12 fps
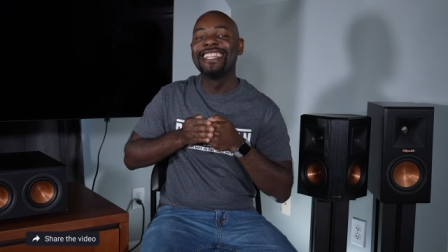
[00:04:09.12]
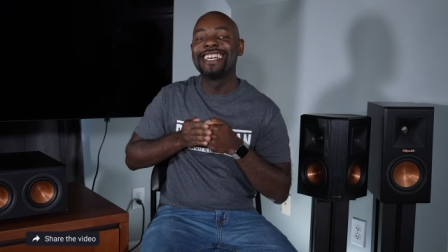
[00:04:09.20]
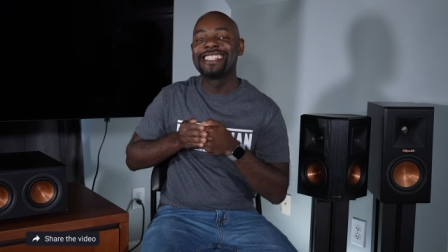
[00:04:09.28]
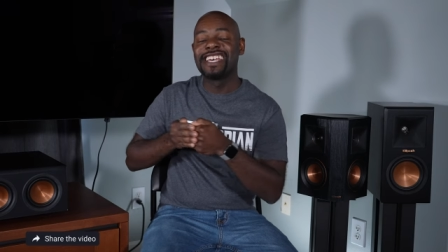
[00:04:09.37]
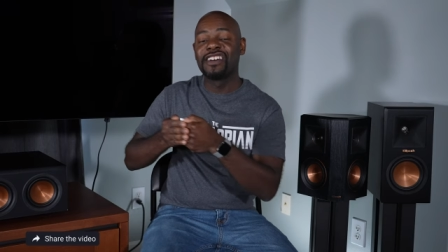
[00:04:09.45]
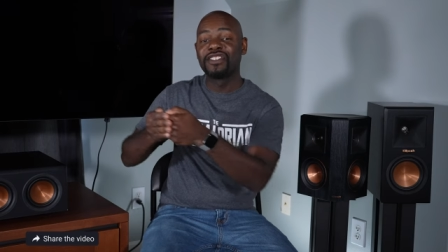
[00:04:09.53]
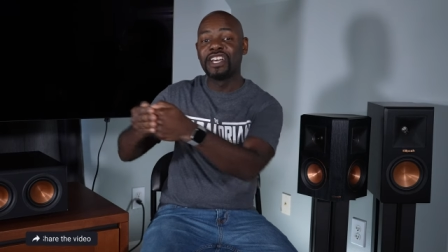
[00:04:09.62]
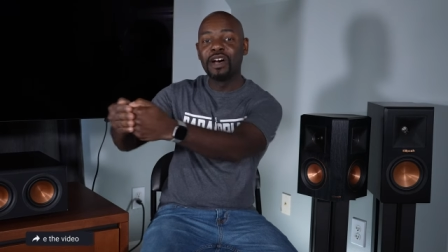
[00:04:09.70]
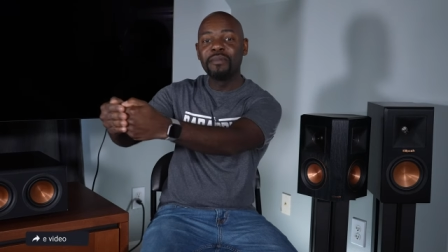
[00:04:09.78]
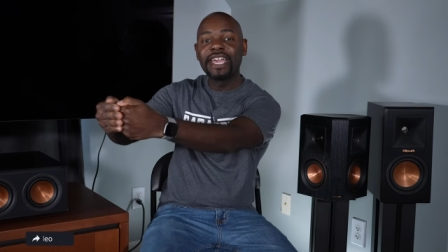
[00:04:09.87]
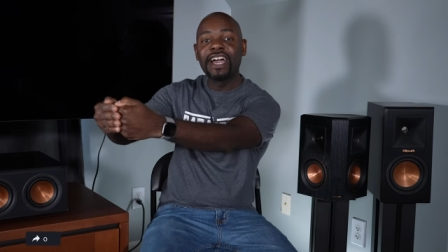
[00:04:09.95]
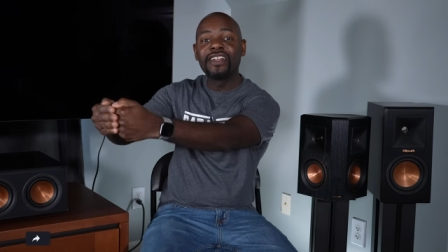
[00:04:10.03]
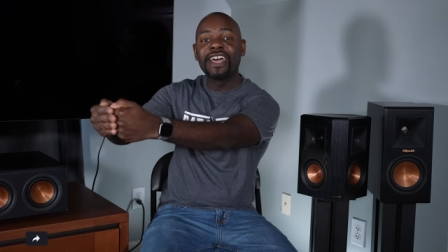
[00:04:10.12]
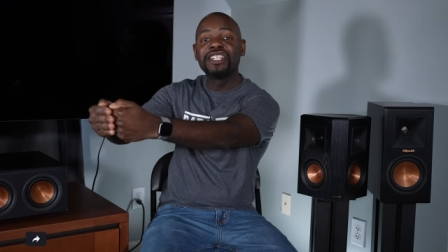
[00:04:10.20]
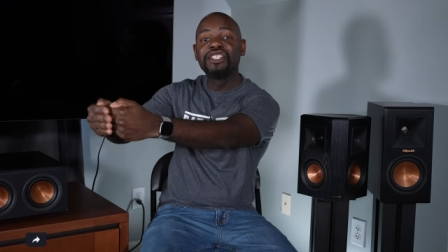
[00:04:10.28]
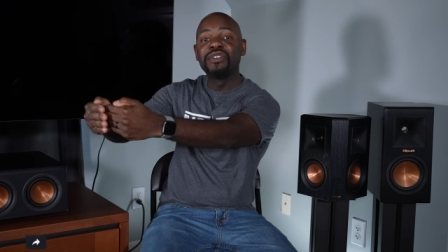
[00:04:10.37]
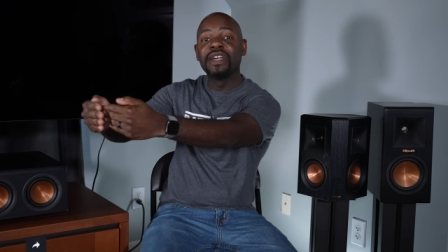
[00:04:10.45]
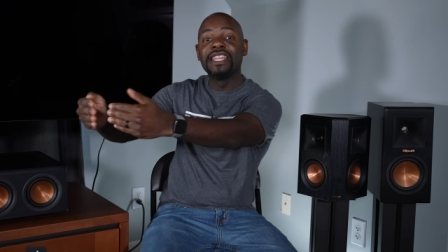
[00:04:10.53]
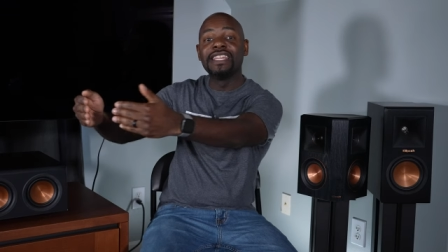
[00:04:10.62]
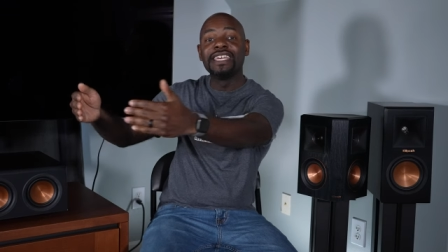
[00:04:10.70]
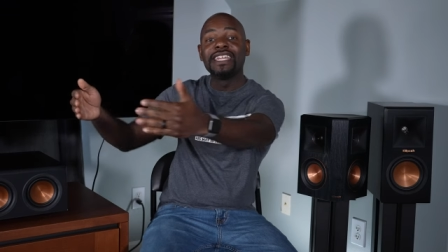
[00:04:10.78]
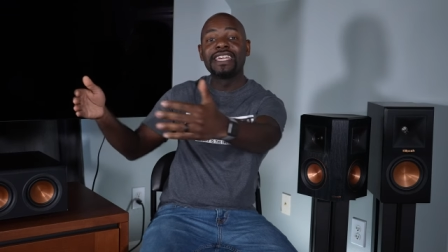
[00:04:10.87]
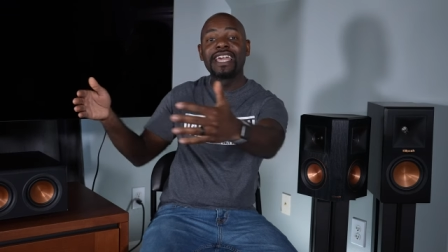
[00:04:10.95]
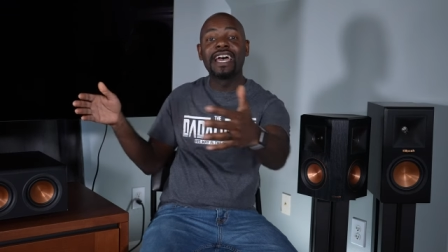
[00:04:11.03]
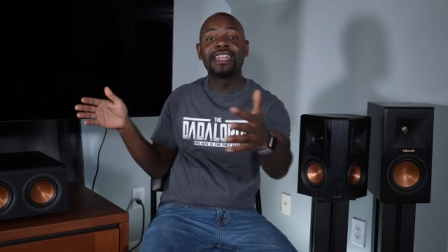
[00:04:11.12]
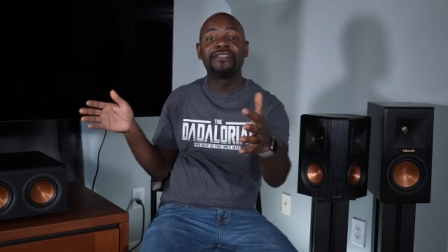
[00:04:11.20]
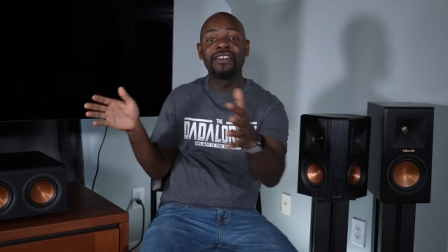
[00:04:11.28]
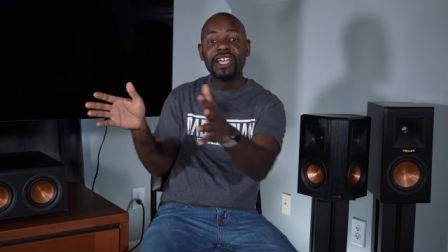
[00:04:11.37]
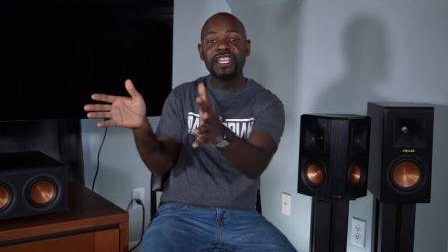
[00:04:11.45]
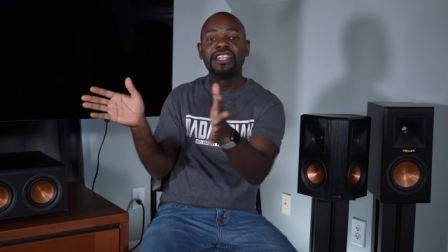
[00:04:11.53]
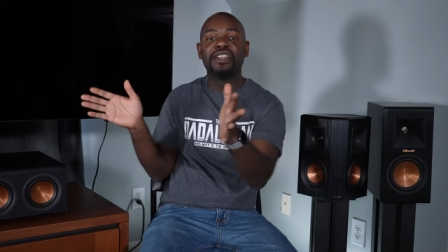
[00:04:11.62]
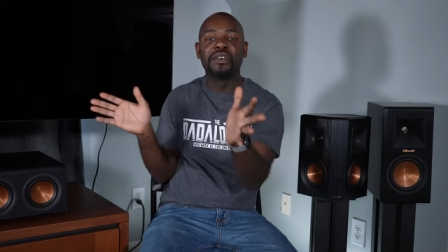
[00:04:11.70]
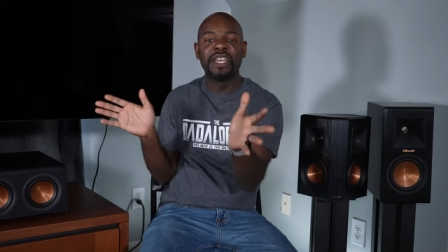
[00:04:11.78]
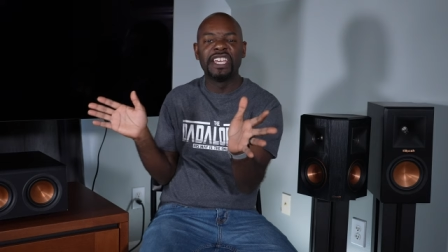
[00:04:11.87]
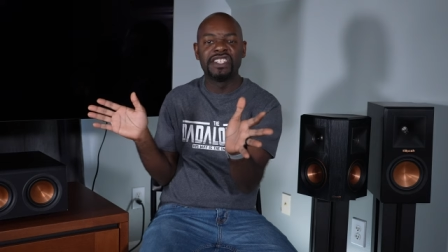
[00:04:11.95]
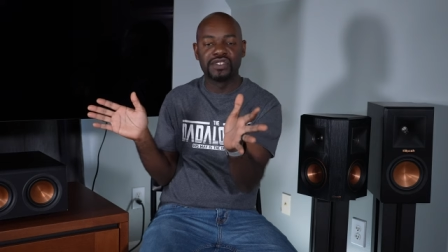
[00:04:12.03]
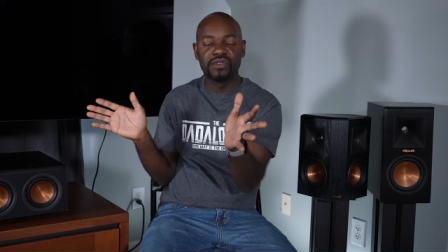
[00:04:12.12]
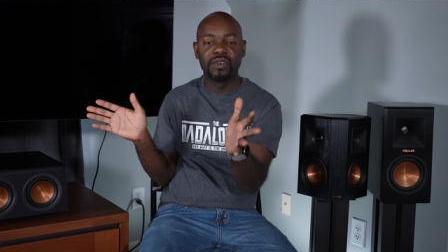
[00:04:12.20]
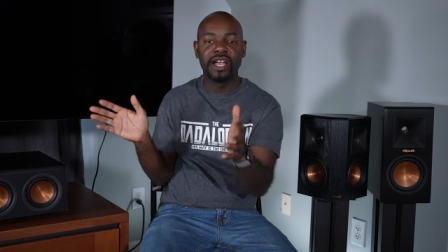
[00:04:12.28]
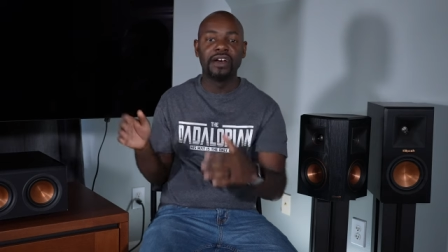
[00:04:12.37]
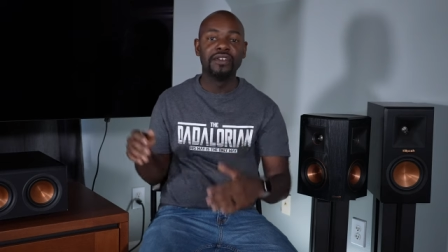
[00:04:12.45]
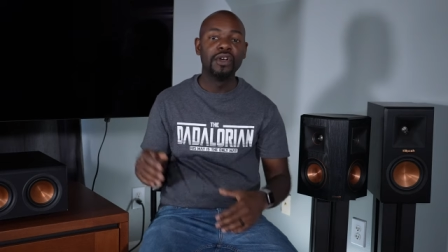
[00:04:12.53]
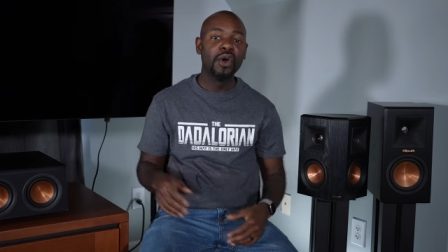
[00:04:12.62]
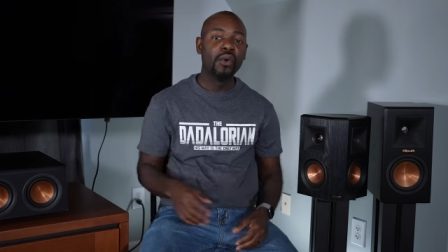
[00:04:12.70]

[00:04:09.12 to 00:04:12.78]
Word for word: that sound coming out at you and then it kind of, you know, hits around.